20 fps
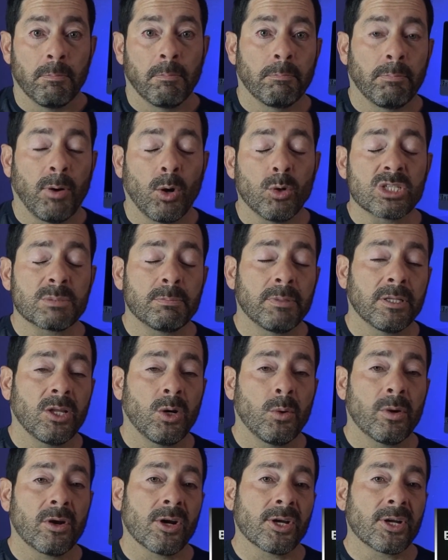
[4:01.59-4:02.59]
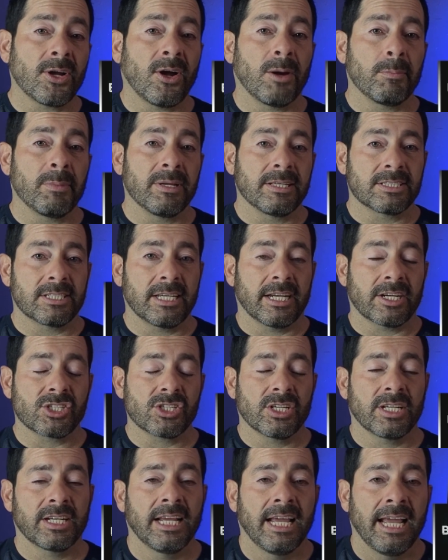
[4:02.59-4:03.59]
post below in our comment
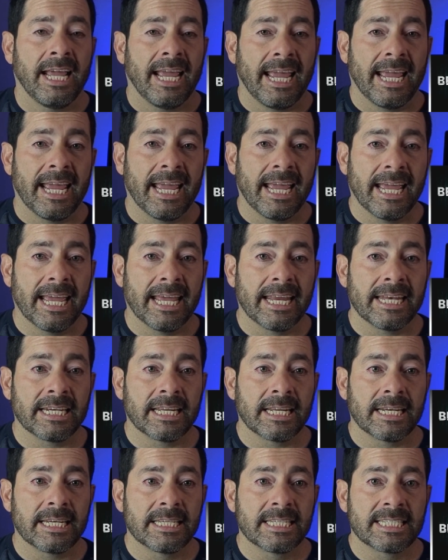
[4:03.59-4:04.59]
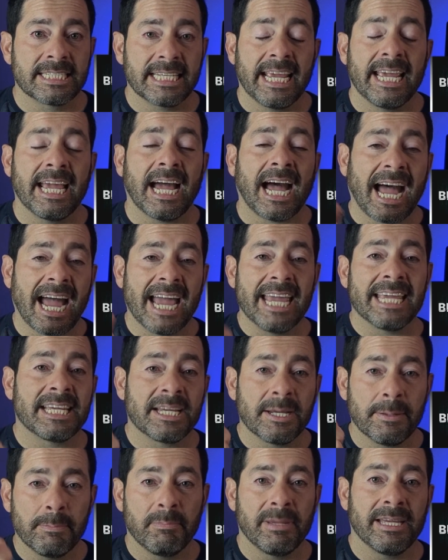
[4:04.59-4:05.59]
section and say, I
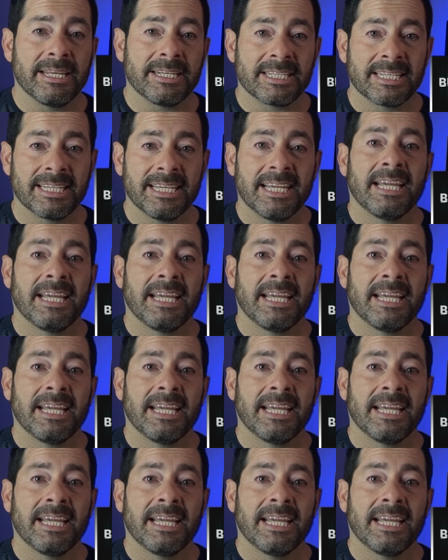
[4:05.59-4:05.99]
commit.